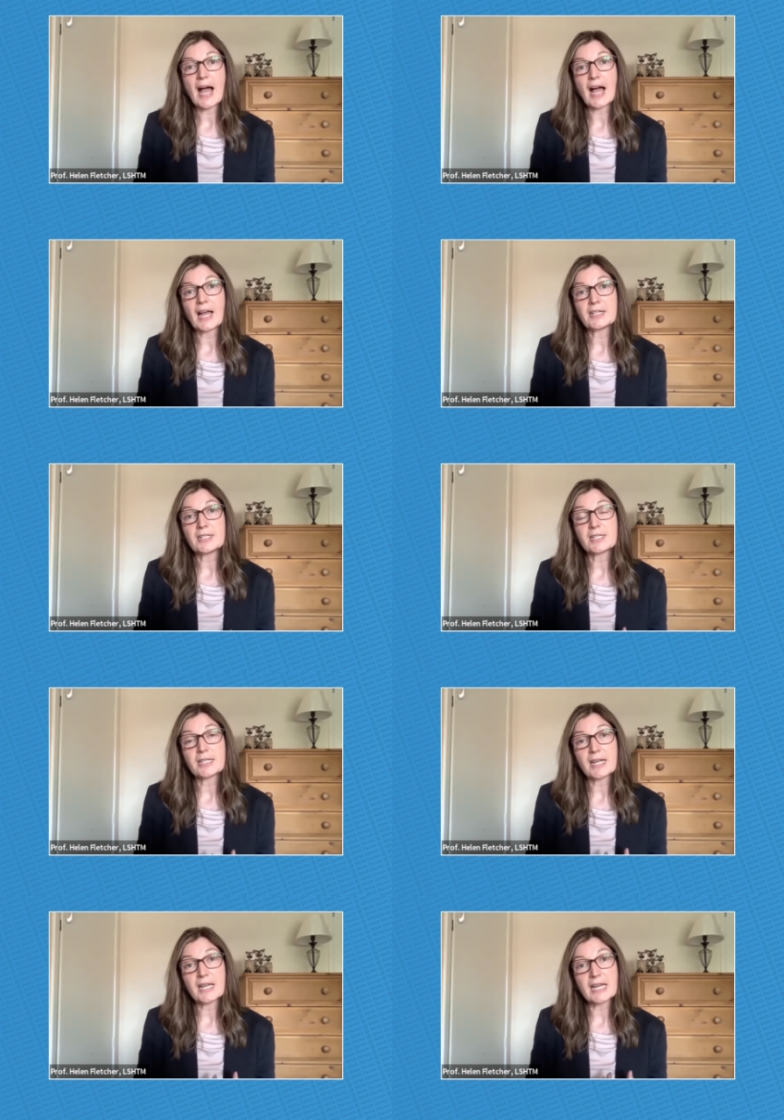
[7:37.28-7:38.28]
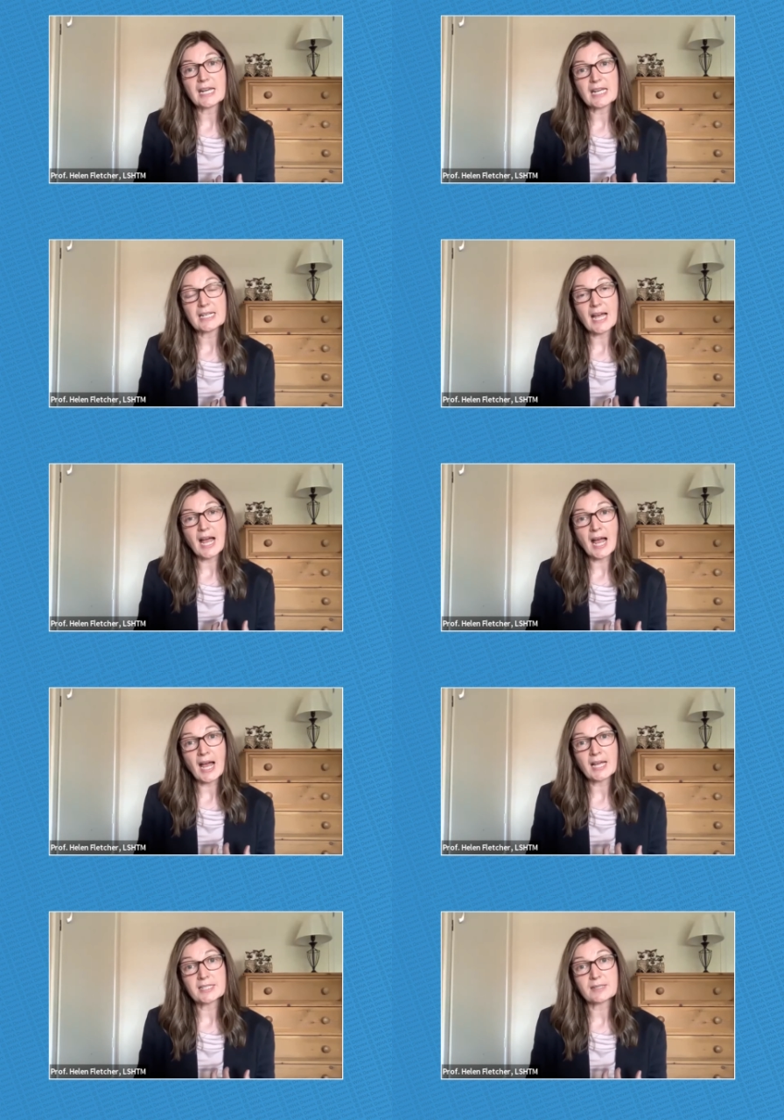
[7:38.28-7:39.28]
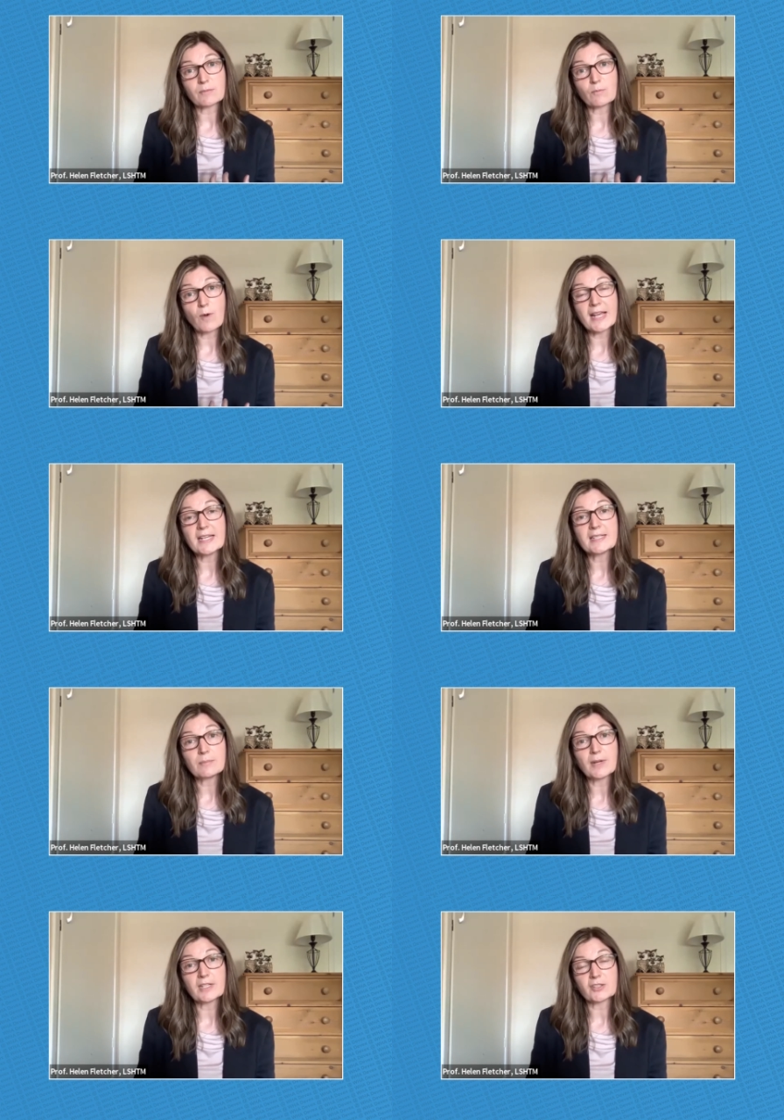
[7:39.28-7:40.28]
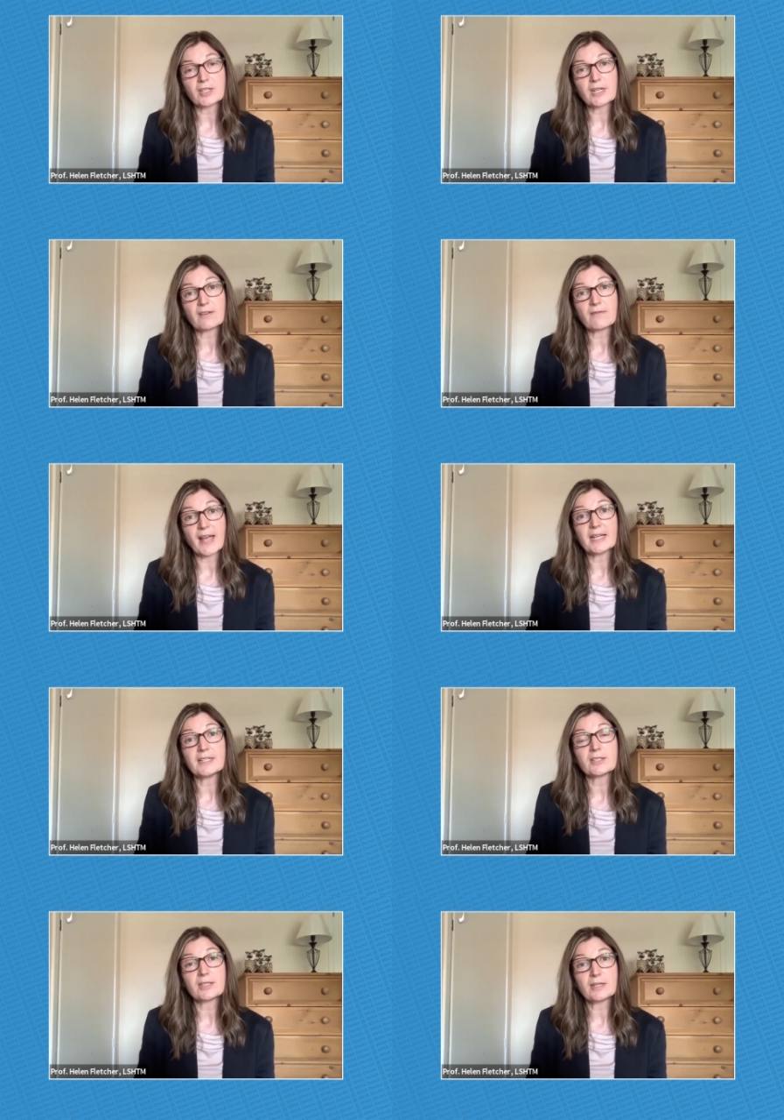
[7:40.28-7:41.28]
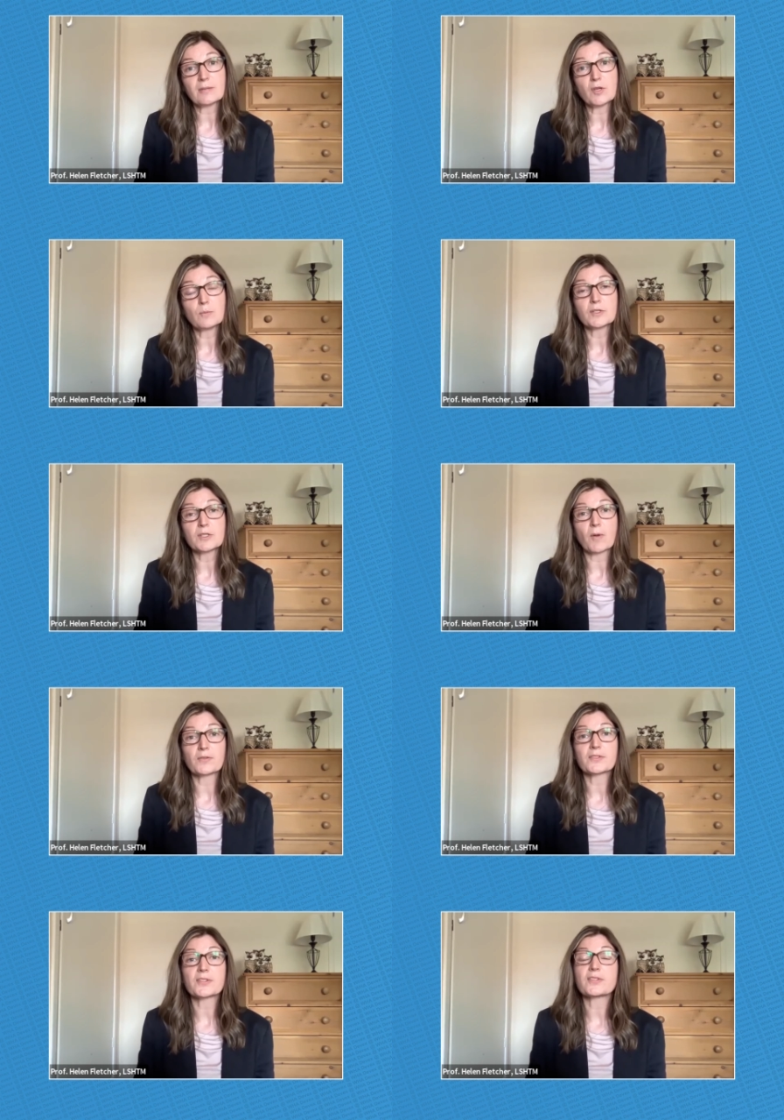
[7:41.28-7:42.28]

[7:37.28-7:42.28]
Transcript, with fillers: And it has ways in which that it evades the immune response.